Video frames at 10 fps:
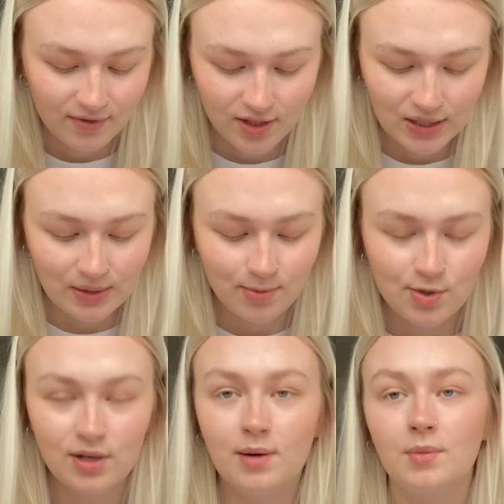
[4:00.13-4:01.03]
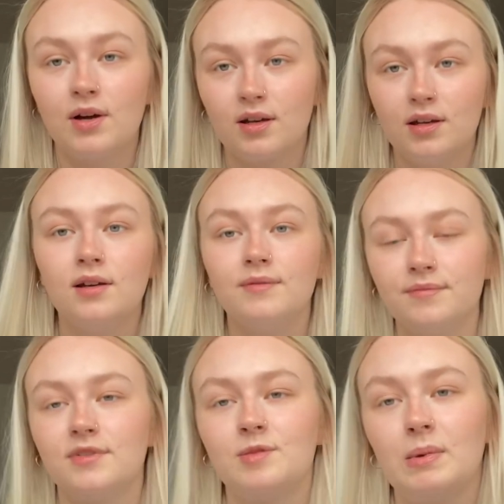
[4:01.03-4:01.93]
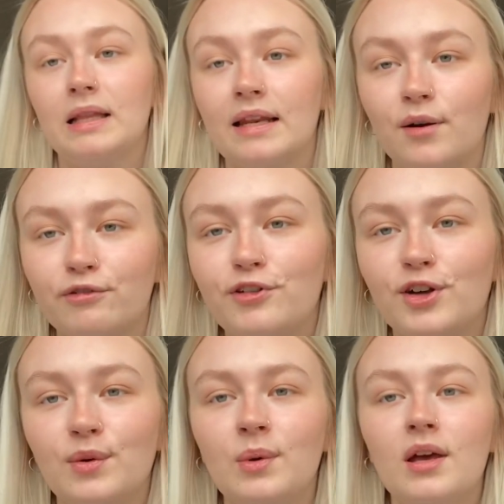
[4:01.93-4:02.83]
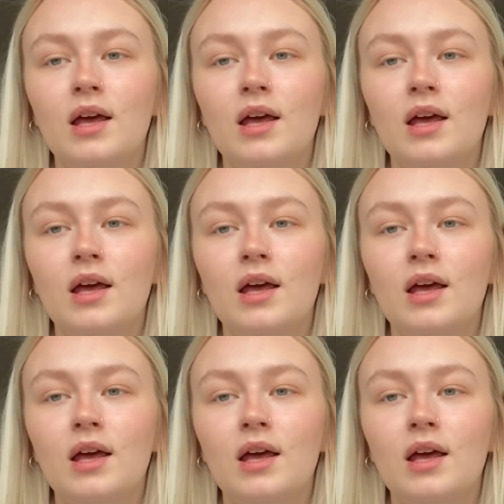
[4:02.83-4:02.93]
description. I'm not gonna spell it out for you.